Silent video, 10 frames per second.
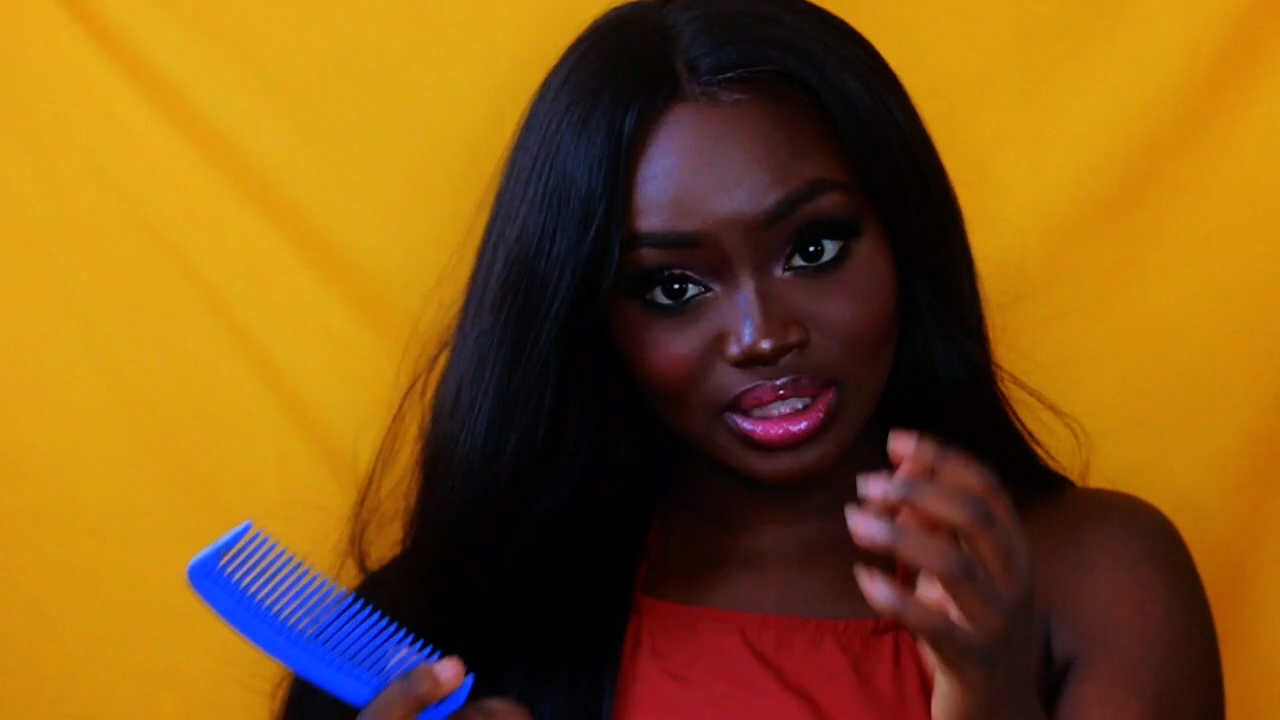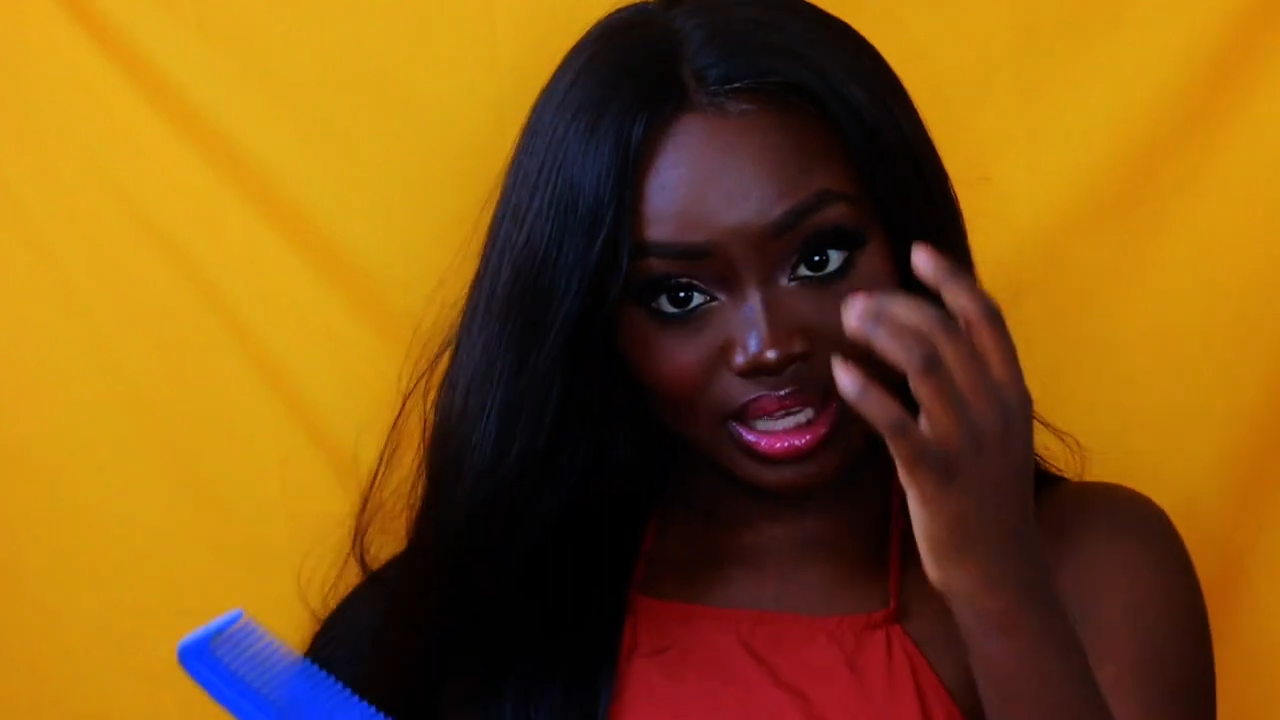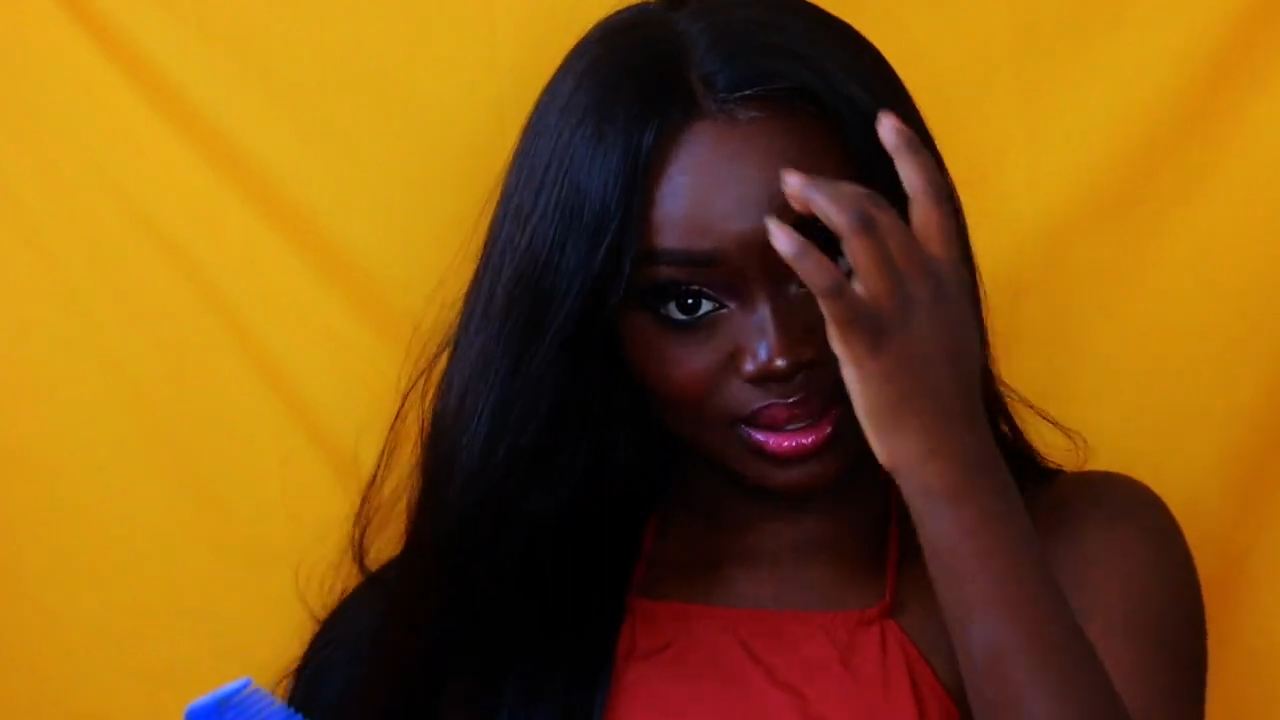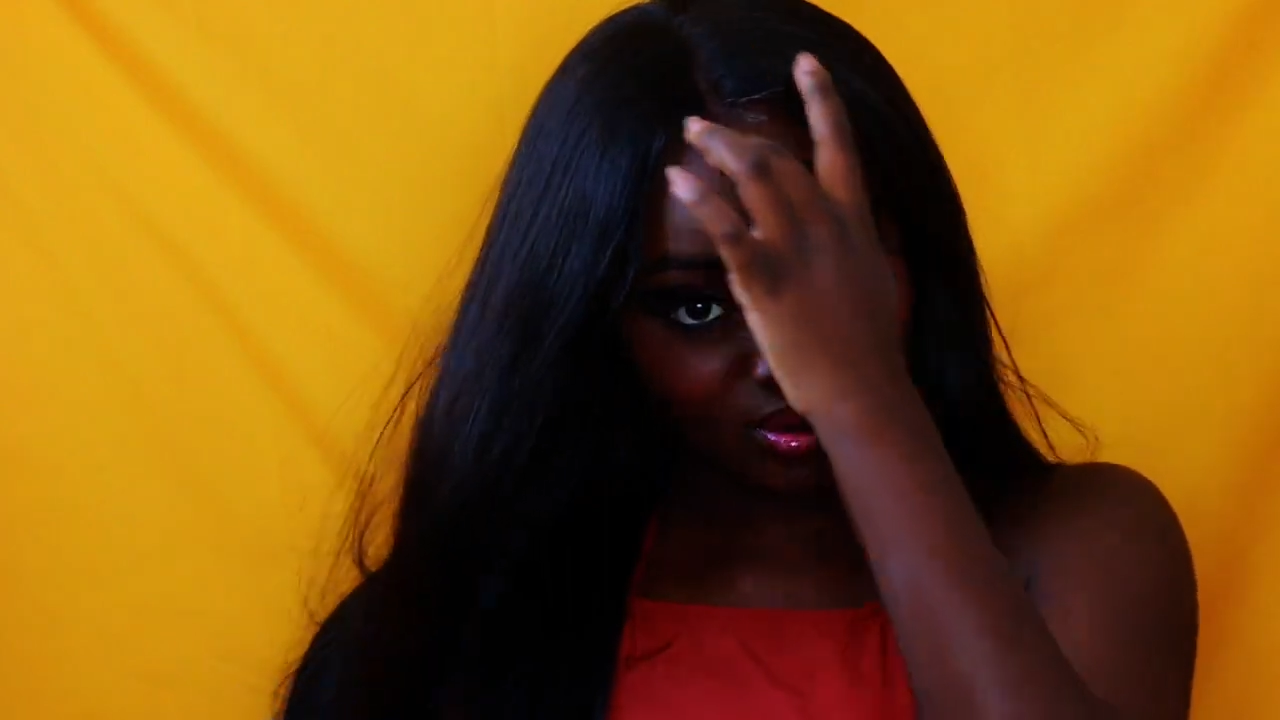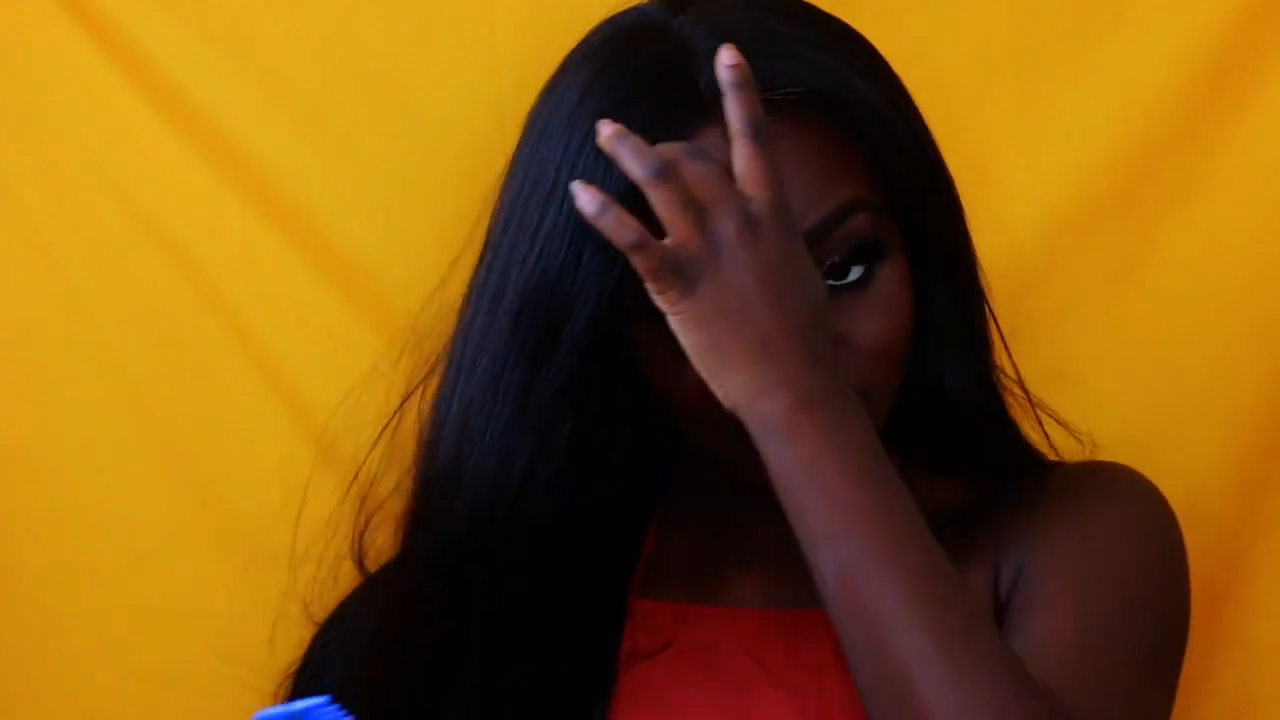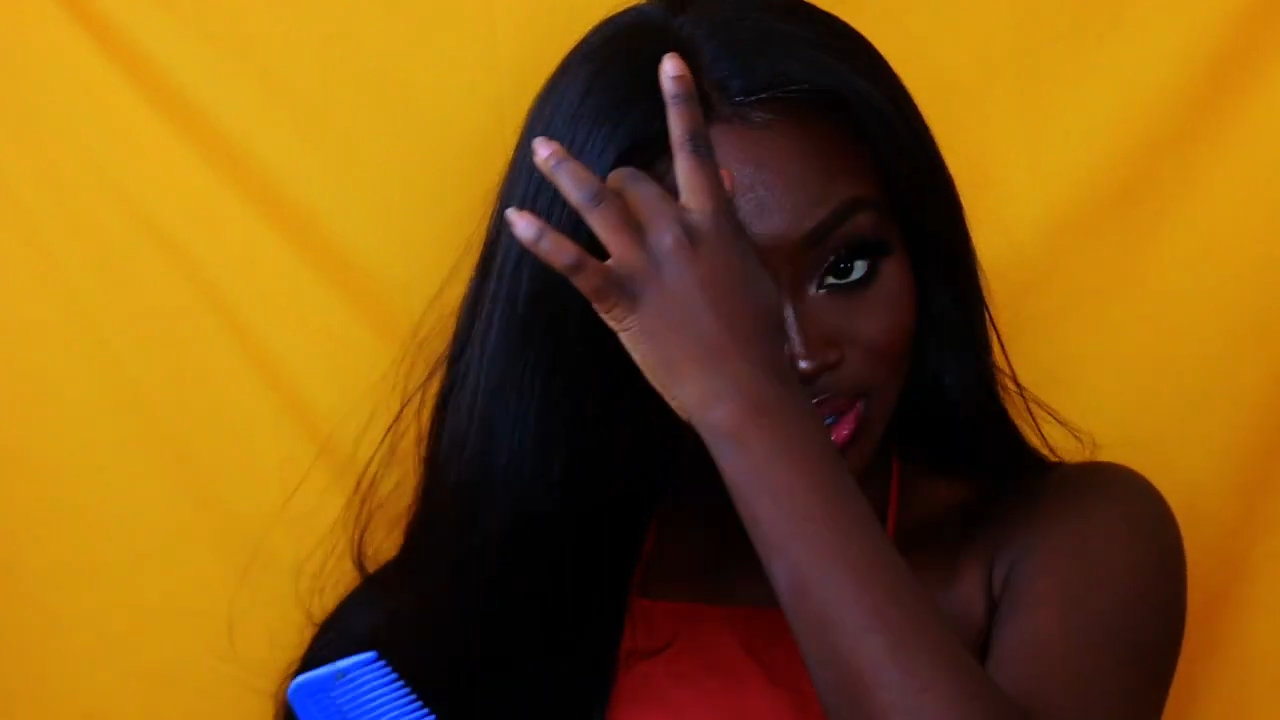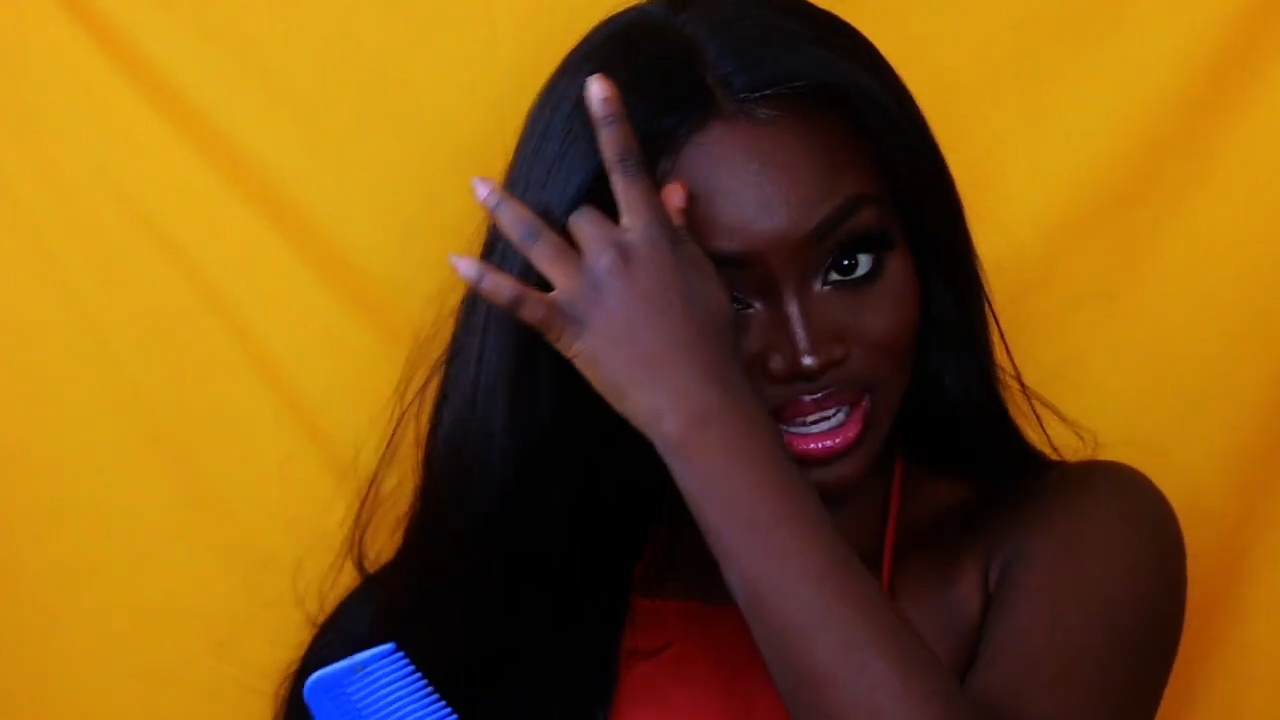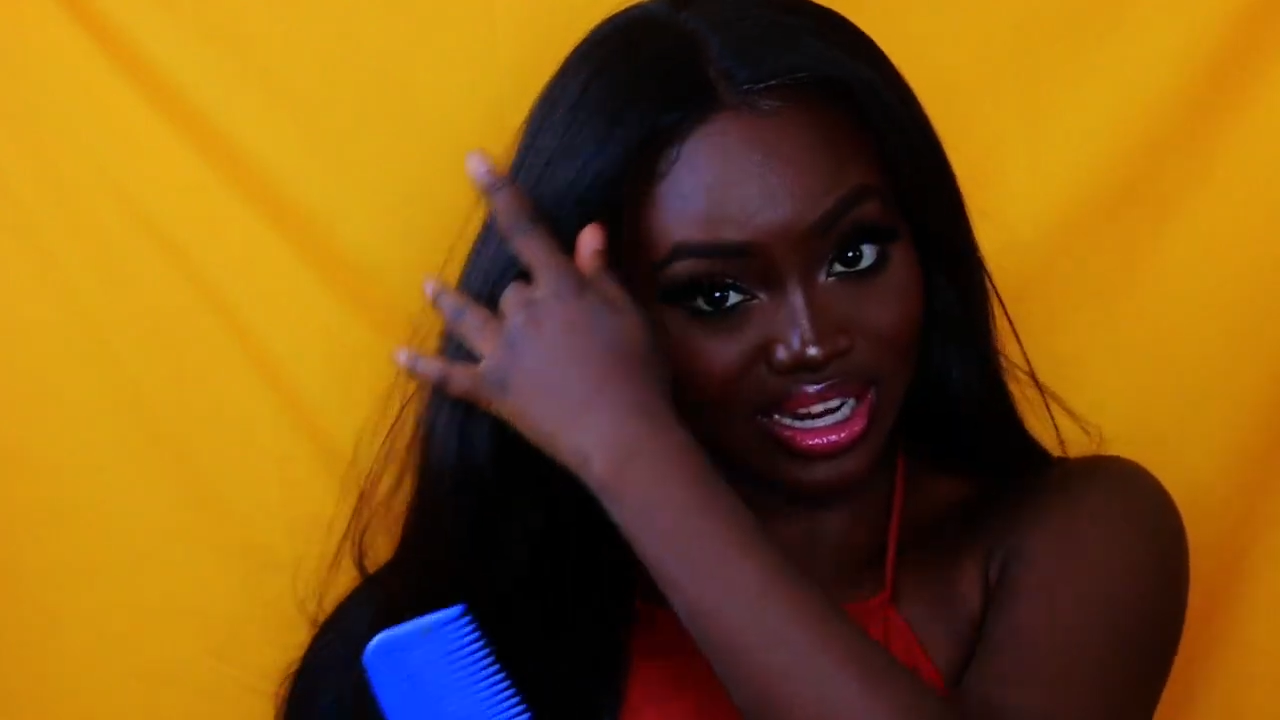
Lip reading: together,